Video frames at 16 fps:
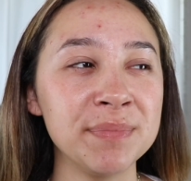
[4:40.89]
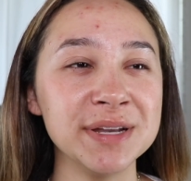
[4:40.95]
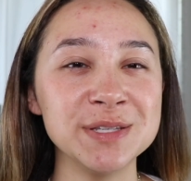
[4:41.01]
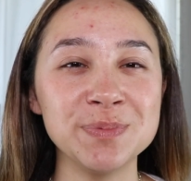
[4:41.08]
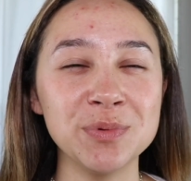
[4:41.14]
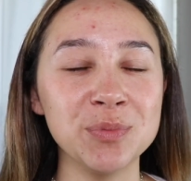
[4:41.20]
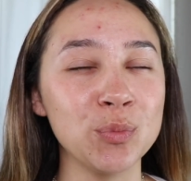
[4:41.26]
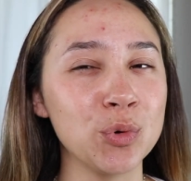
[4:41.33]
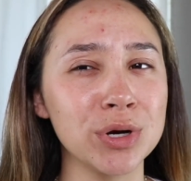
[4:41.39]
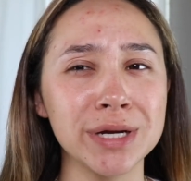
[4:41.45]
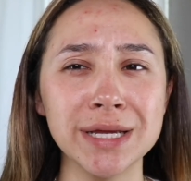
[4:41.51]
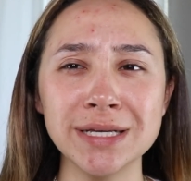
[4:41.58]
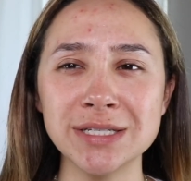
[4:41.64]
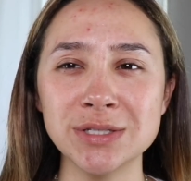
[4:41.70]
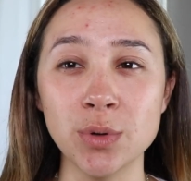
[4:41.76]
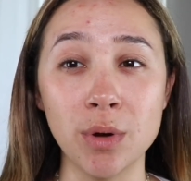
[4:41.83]
but it's been
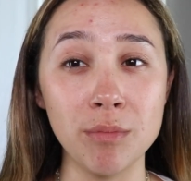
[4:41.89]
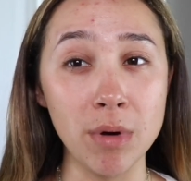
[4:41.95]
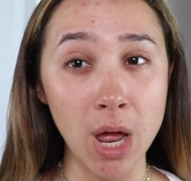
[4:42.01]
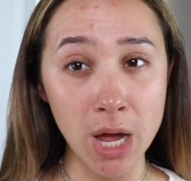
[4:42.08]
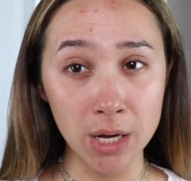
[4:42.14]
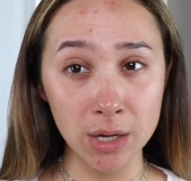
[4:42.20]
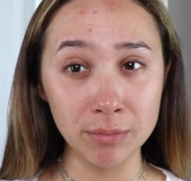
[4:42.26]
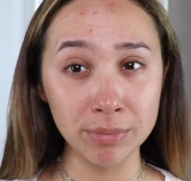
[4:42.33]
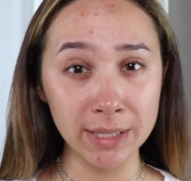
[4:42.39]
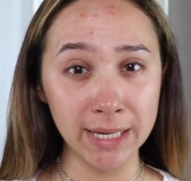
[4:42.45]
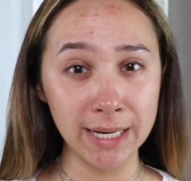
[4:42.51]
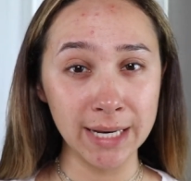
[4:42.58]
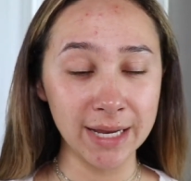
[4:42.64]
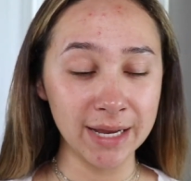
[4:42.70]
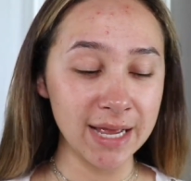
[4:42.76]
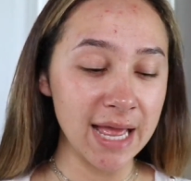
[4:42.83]
working, so I'm not
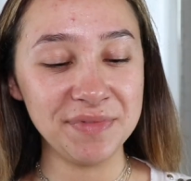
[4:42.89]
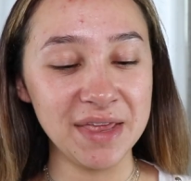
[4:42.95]
complaining.